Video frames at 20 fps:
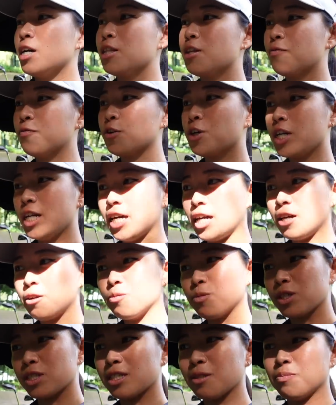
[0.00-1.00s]
The 48
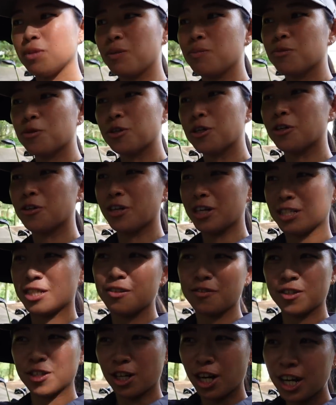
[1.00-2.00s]
was a bit more
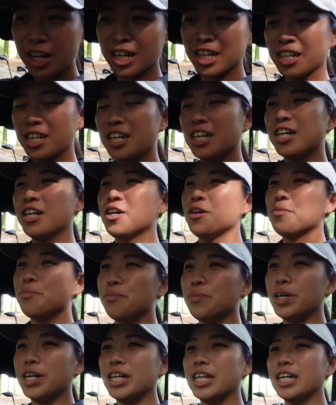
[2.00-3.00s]
aggressive shot,
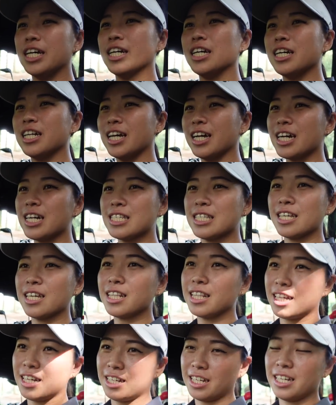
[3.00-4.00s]
but like I
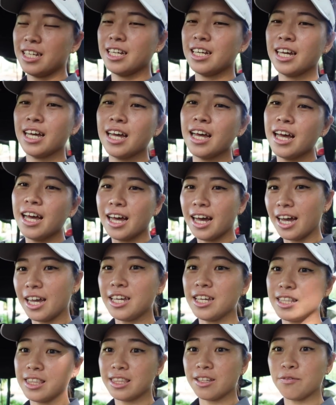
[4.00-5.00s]
said, like I
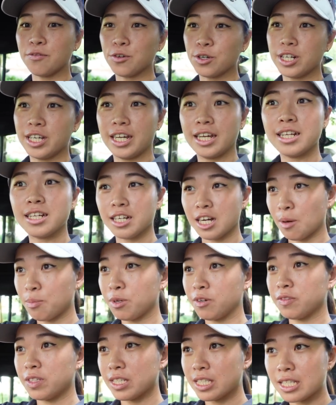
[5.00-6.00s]
hit the 48 a
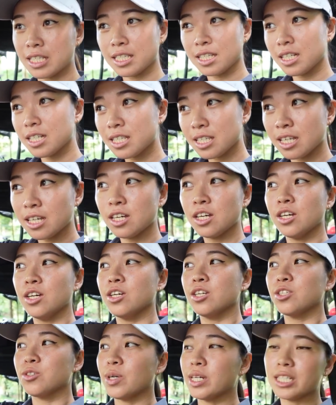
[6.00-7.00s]
couple of distances,
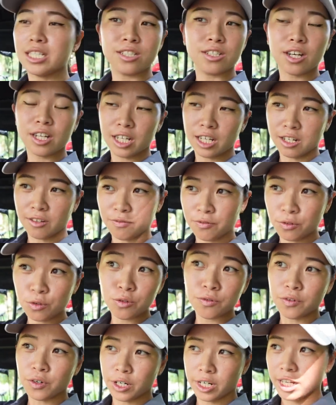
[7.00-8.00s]
so I did not hit a
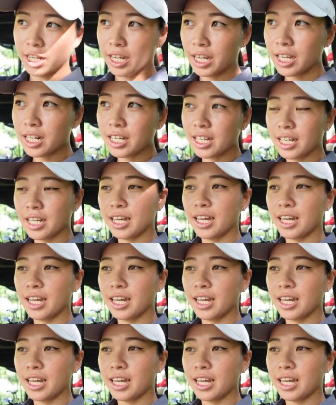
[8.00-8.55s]
full 48.